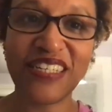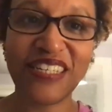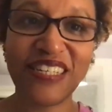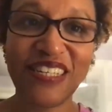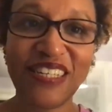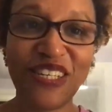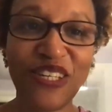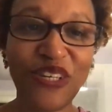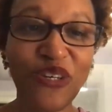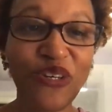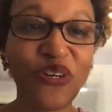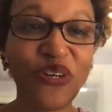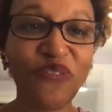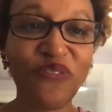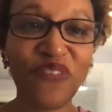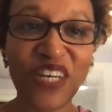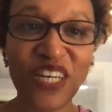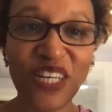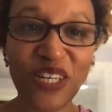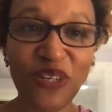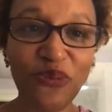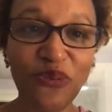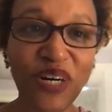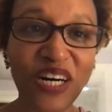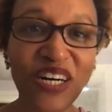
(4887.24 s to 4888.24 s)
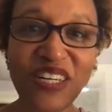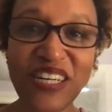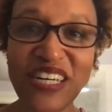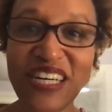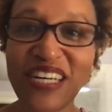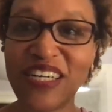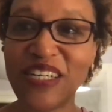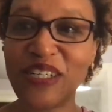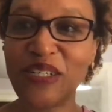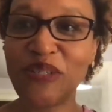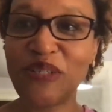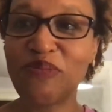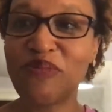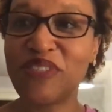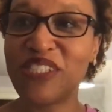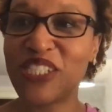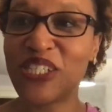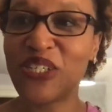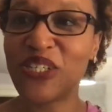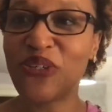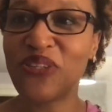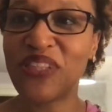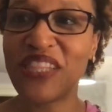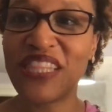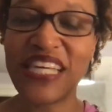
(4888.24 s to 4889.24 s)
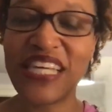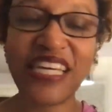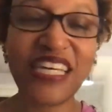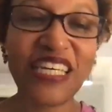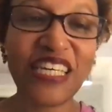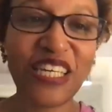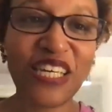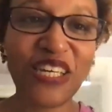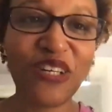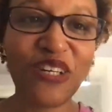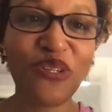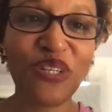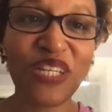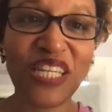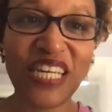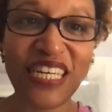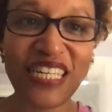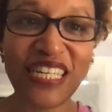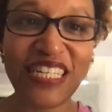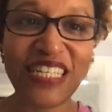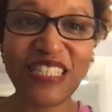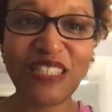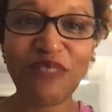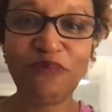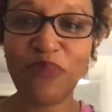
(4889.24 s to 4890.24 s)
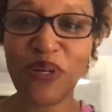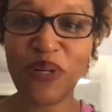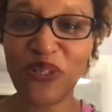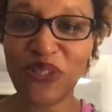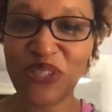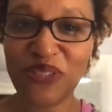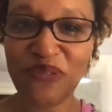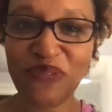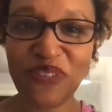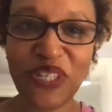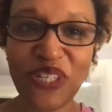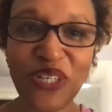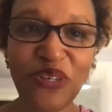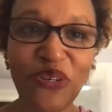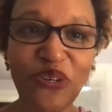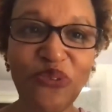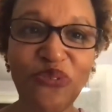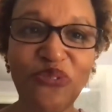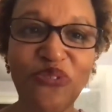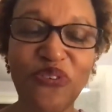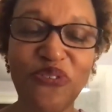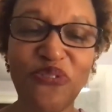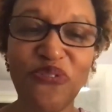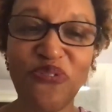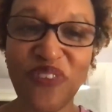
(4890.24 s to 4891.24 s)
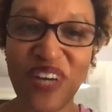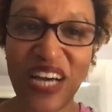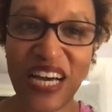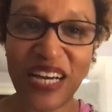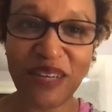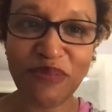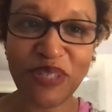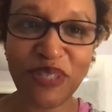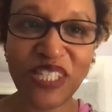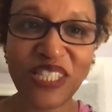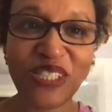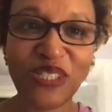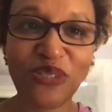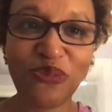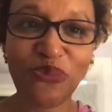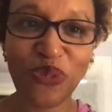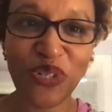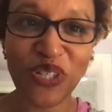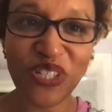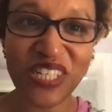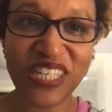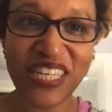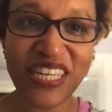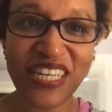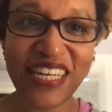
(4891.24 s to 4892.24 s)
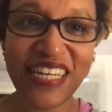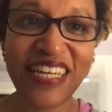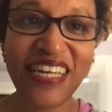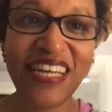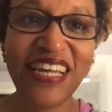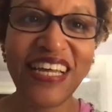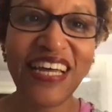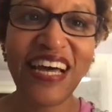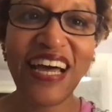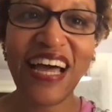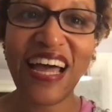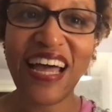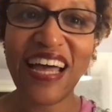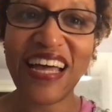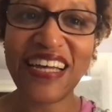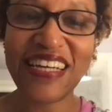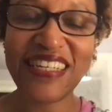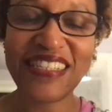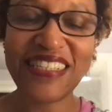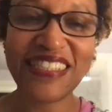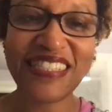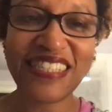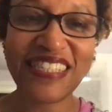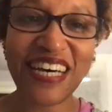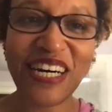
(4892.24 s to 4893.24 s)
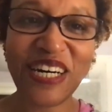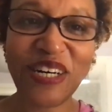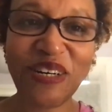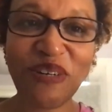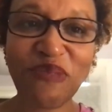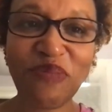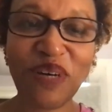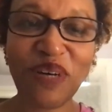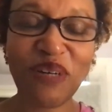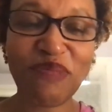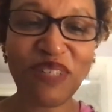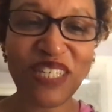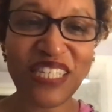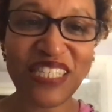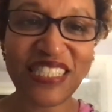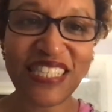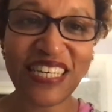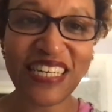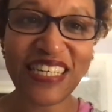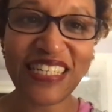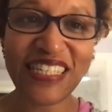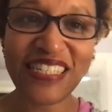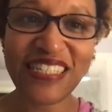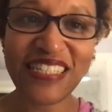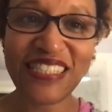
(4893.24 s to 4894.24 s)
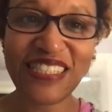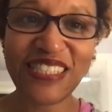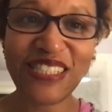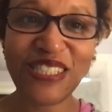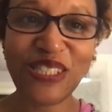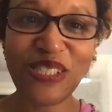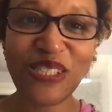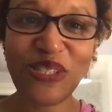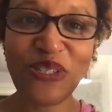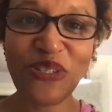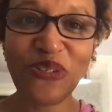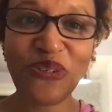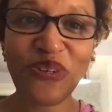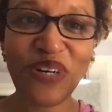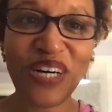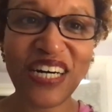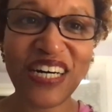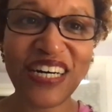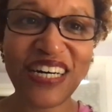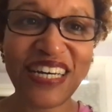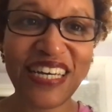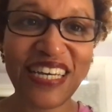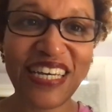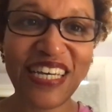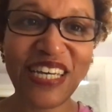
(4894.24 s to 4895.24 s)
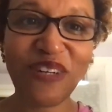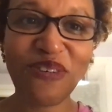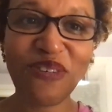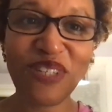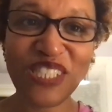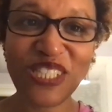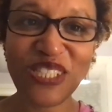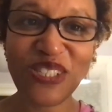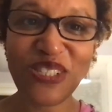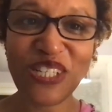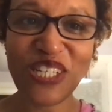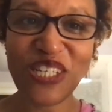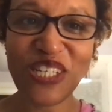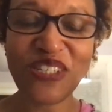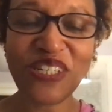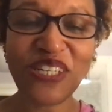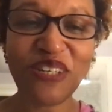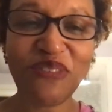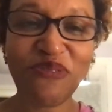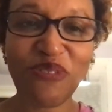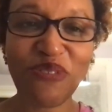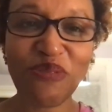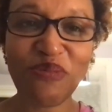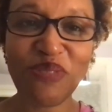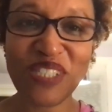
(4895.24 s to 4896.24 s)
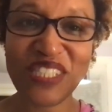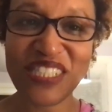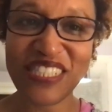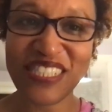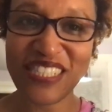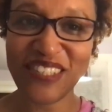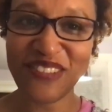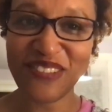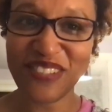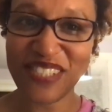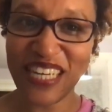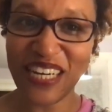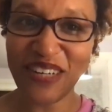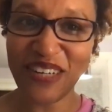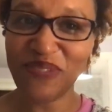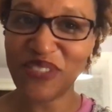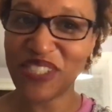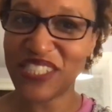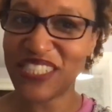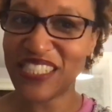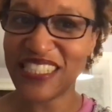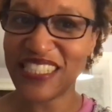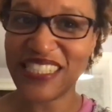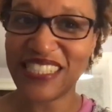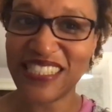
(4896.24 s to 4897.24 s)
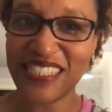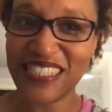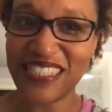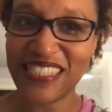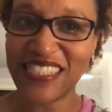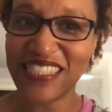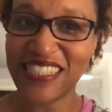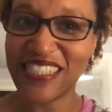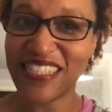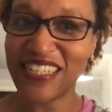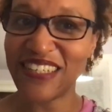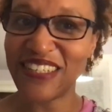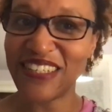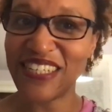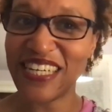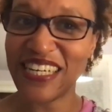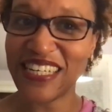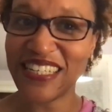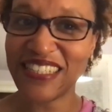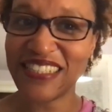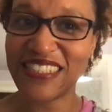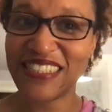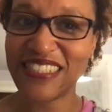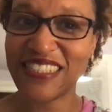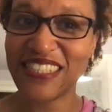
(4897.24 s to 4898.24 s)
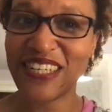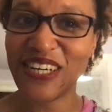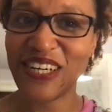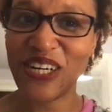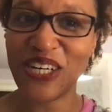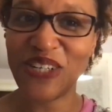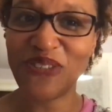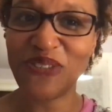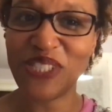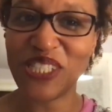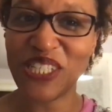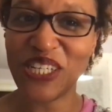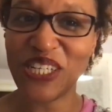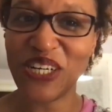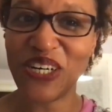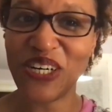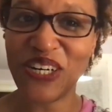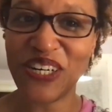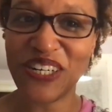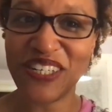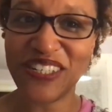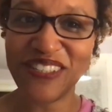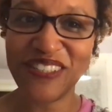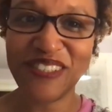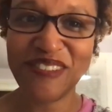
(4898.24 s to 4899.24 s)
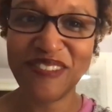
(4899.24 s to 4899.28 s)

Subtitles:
You're very welcome. So thank you, ladies, both of you, for fabulous work. And I'm excited to hear what you're learning from your sales conversations in our next coaching call.